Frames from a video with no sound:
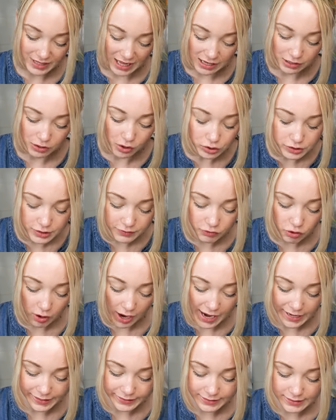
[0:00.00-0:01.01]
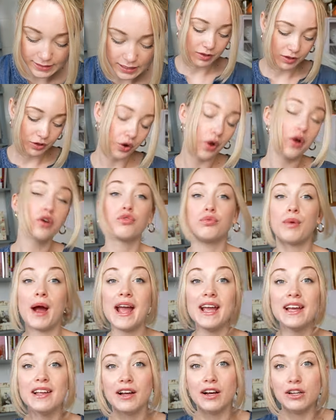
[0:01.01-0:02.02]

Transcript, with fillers: Yeah, lots of greys. You know, a grey